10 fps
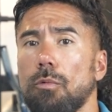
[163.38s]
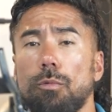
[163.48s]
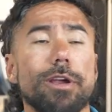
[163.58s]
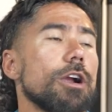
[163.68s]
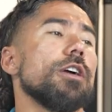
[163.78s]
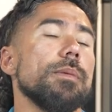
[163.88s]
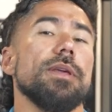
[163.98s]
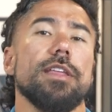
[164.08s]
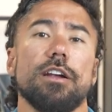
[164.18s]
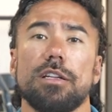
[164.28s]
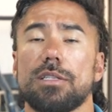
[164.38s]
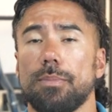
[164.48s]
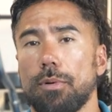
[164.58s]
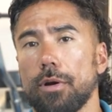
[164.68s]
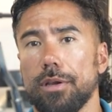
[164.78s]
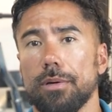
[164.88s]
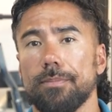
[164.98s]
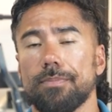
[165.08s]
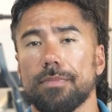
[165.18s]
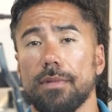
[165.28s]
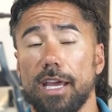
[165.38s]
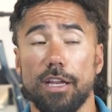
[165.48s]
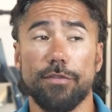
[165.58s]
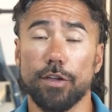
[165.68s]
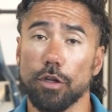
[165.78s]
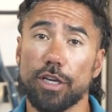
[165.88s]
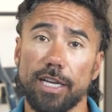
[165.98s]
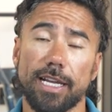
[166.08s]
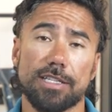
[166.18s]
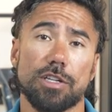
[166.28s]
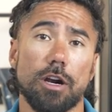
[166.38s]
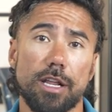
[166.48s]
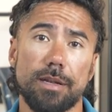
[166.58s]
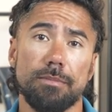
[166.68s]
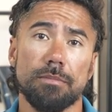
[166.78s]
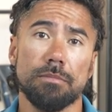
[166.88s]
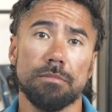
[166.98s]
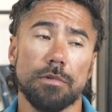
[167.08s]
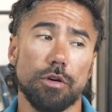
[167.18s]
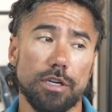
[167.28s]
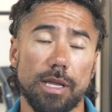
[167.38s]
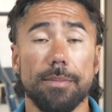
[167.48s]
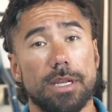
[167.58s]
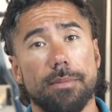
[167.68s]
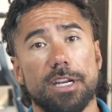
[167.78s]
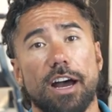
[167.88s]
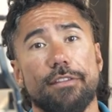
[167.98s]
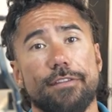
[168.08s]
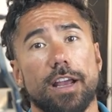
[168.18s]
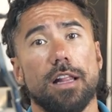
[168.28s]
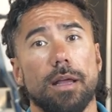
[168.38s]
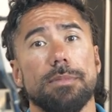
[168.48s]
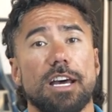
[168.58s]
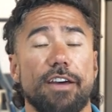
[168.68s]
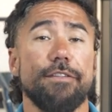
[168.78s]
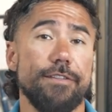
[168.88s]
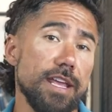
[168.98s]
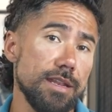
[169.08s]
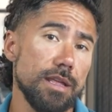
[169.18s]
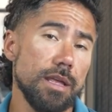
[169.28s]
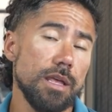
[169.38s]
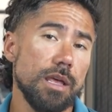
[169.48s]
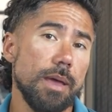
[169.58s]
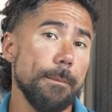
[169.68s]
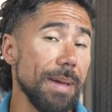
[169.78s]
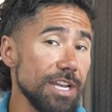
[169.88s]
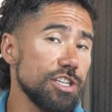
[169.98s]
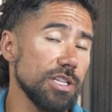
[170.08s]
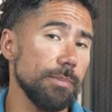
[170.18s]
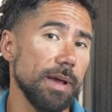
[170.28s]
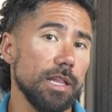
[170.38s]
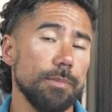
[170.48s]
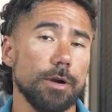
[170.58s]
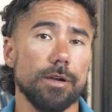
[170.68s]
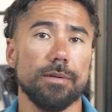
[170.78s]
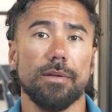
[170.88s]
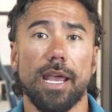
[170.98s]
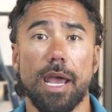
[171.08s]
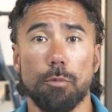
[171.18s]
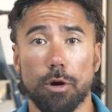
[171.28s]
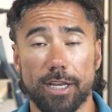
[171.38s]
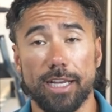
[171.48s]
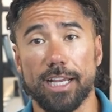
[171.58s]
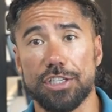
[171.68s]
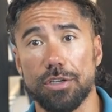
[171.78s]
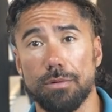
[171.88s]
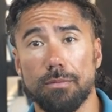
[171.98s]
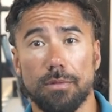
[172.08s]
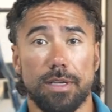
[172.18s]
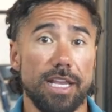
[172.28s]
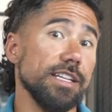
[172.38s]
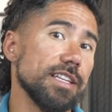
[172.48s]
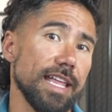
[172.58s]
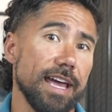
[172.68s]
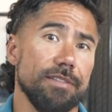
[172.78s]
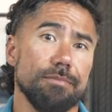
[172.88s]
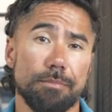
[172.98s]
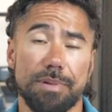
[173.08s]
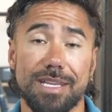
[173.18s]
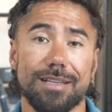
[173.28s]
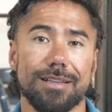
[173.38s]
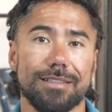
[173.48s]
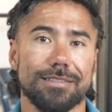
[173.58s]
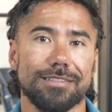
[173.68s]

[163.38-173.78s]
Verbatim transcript: we are going to be there to support you. And if you're looking to get started, go to www.fitclub.fit Mention the belly burn and we're gonna get you into that peak.